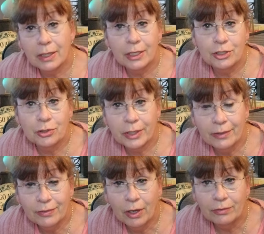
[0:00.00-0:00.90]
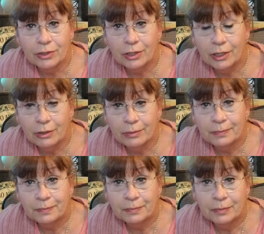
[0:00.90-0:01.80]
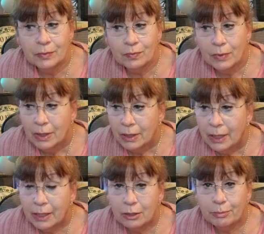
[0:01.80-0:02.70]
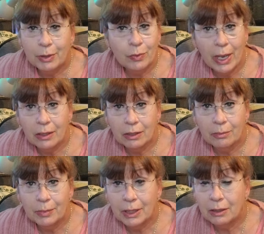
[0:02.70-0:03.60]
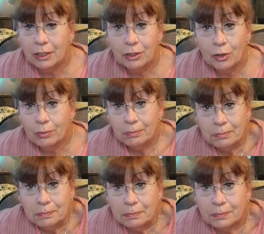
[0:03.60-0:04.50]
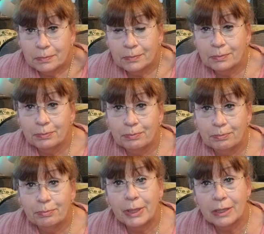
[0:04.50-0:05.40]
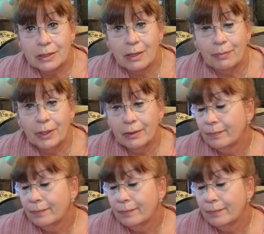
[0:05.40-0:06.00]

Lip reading: get your gift off to you. And it'll be random, and it, you know, but it's something.